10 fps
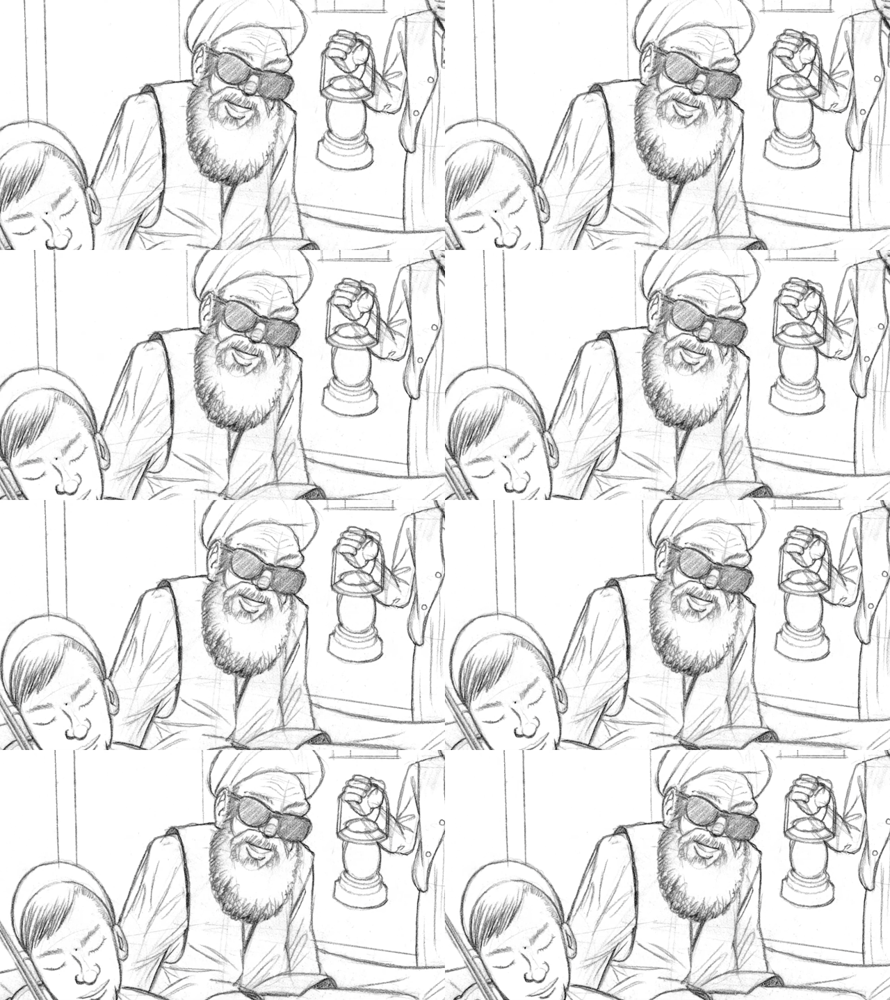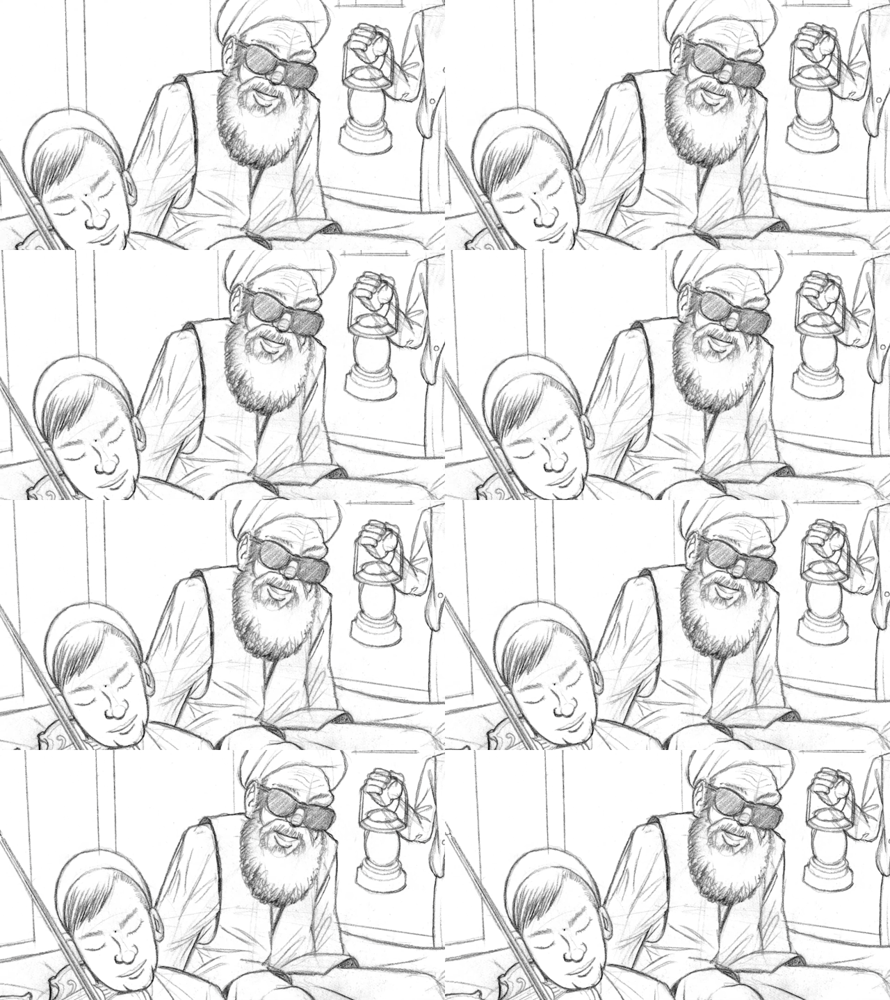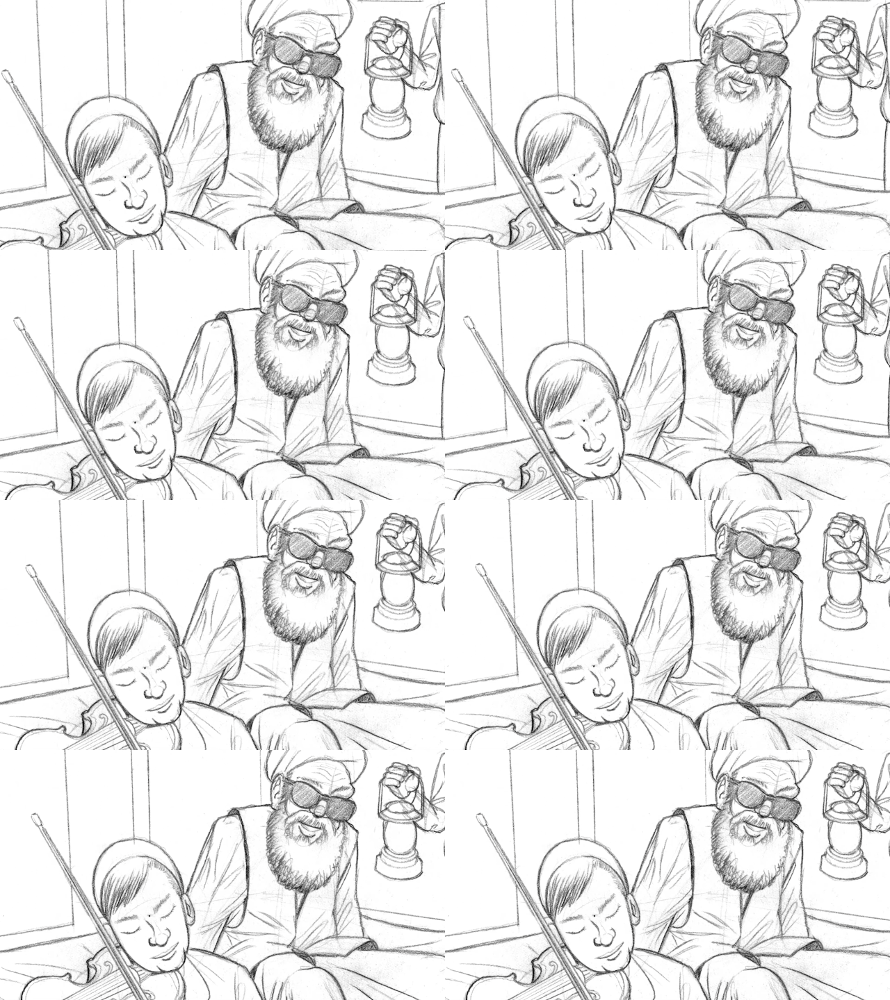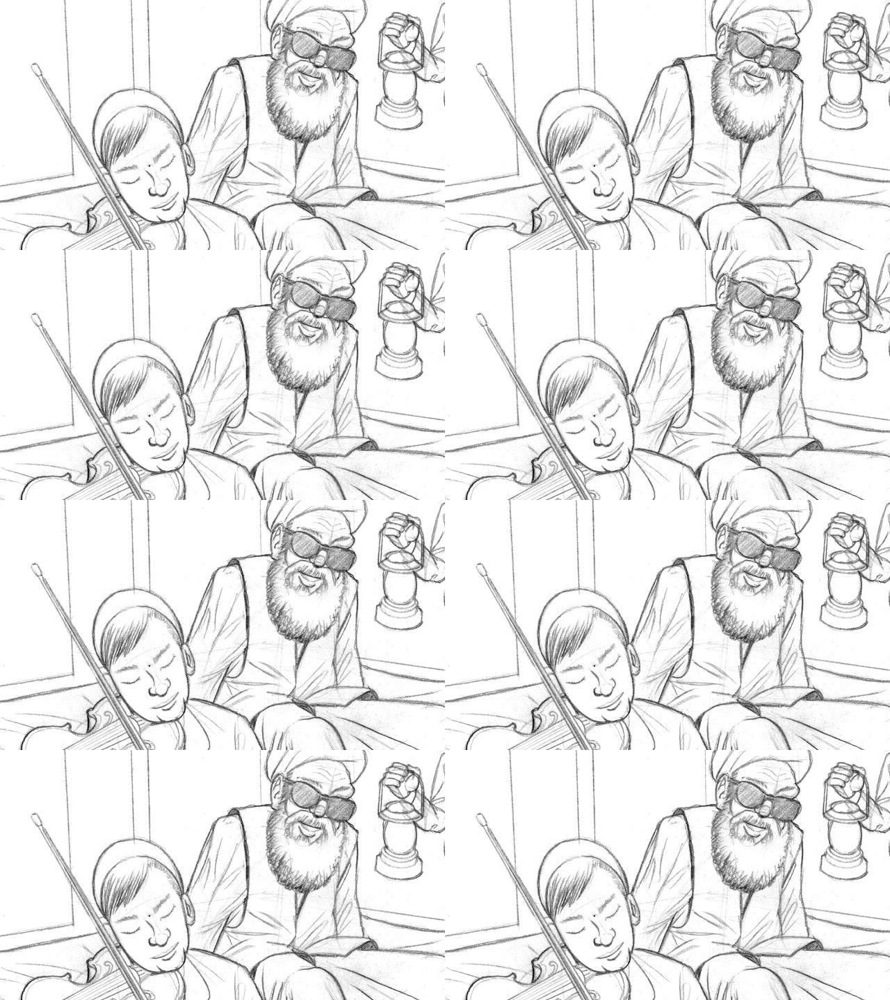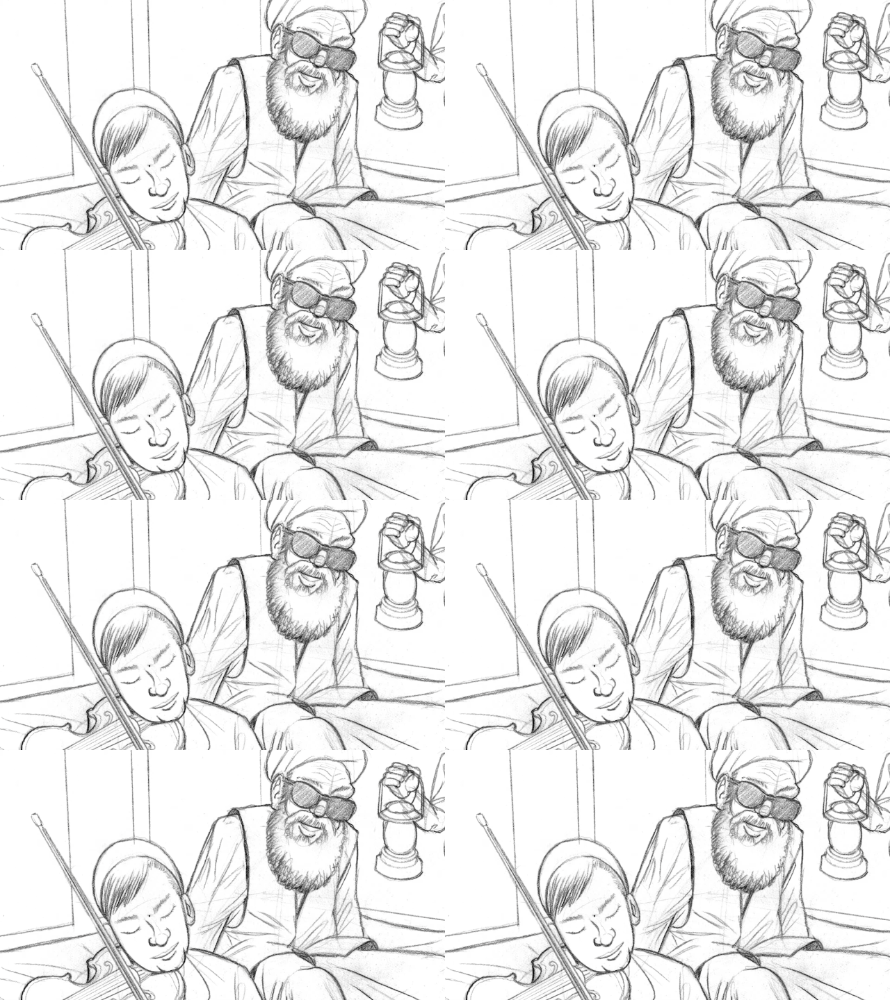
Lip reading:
Nobody's mouth can be seen.